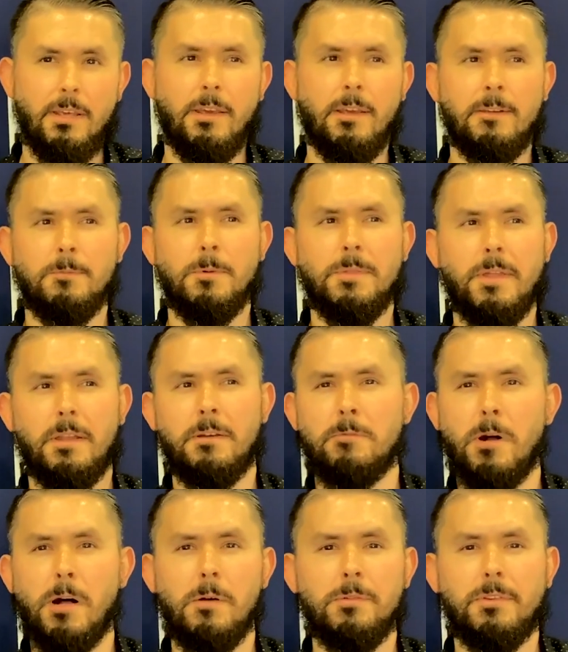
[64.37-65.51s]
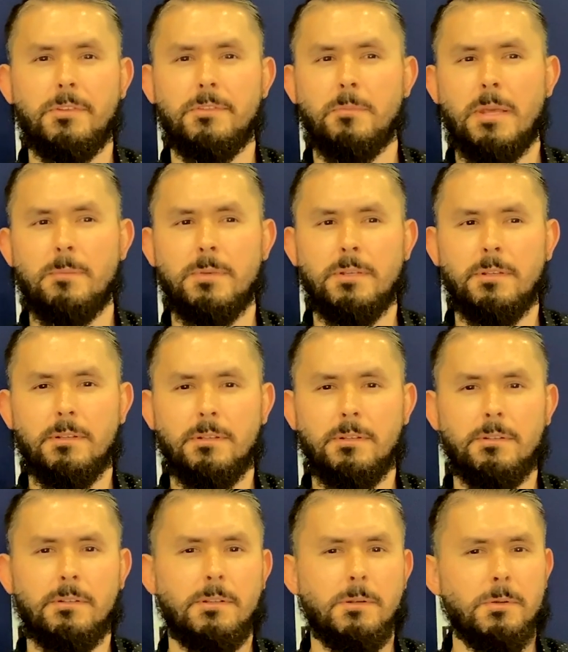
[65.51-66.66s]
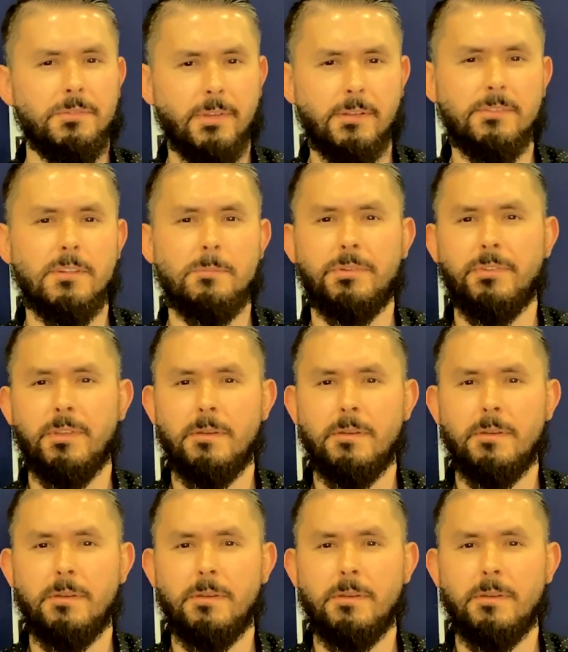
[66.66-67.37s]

and what that involves is maybe you know 60%